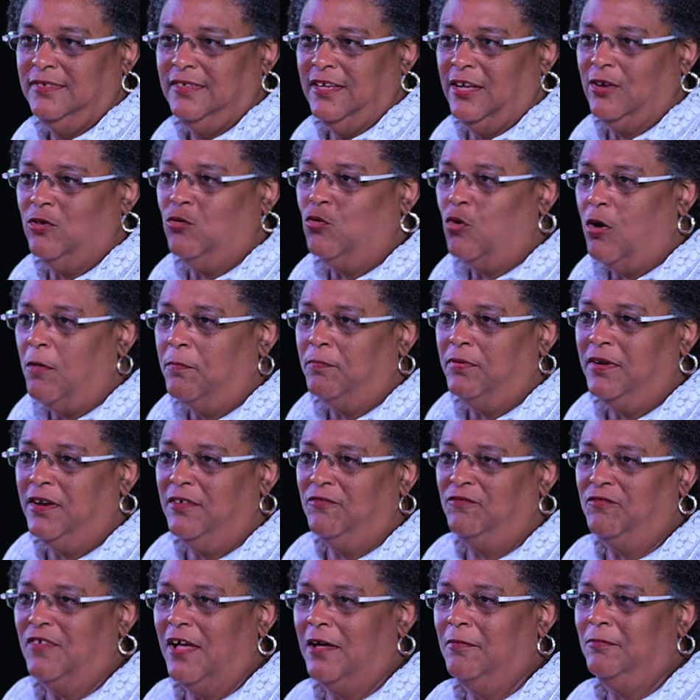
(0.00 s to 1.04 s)
I grew up in a
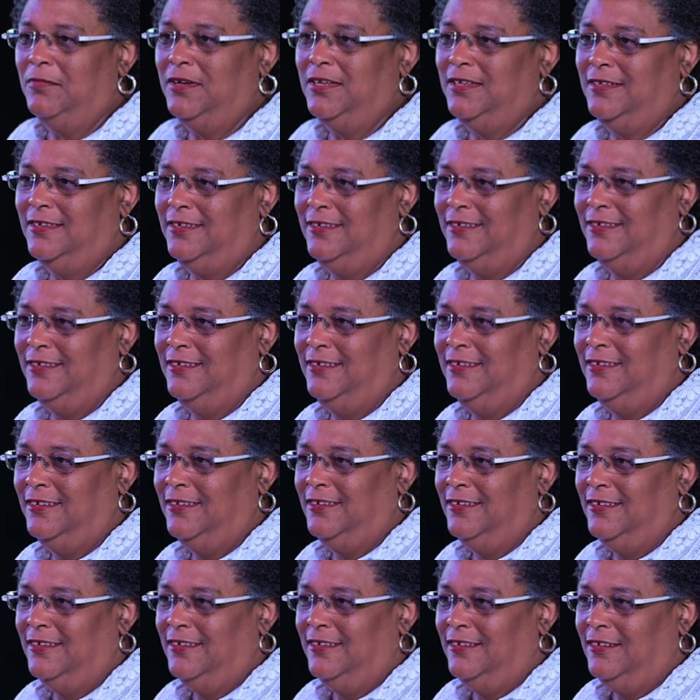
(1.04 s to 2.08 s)
family
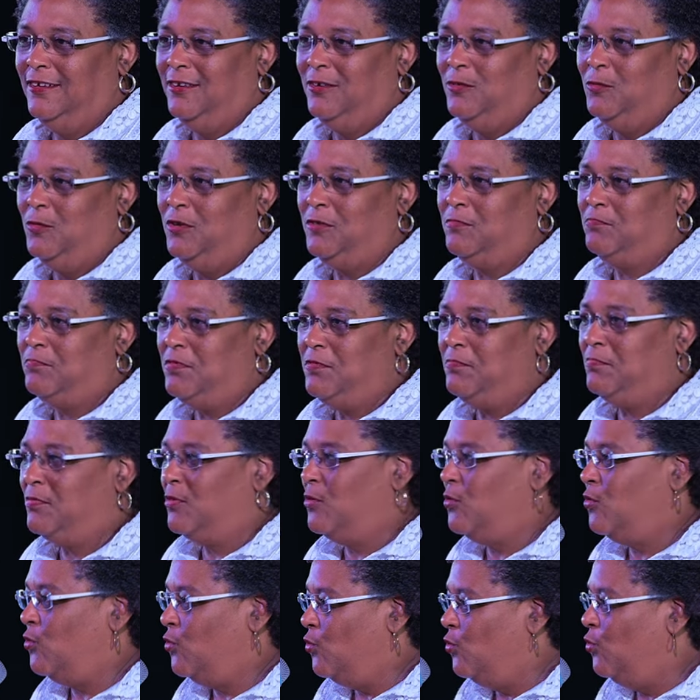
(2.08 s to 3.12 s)
with
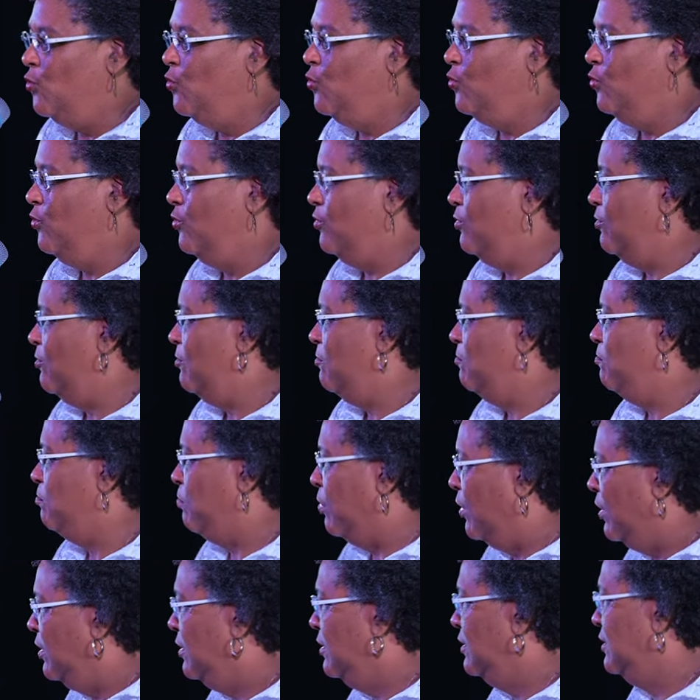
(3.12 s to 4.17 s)
people who
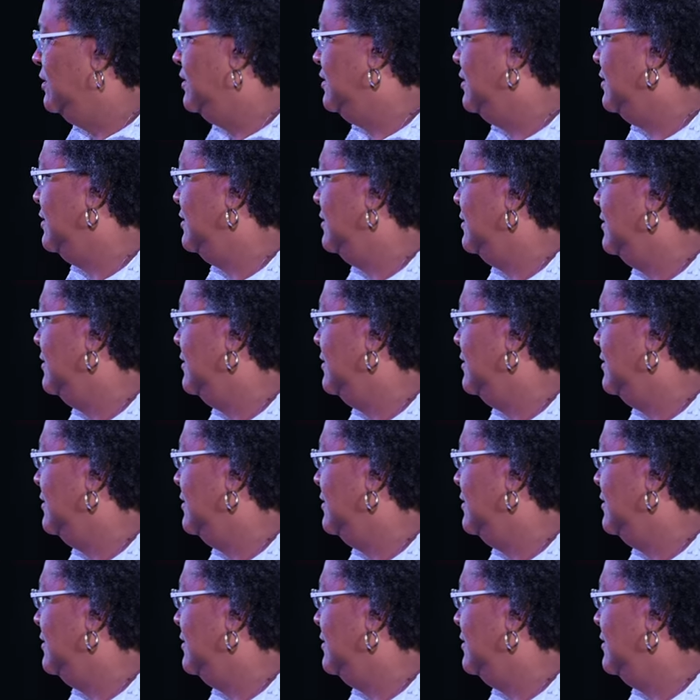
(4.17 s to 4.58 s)
pulled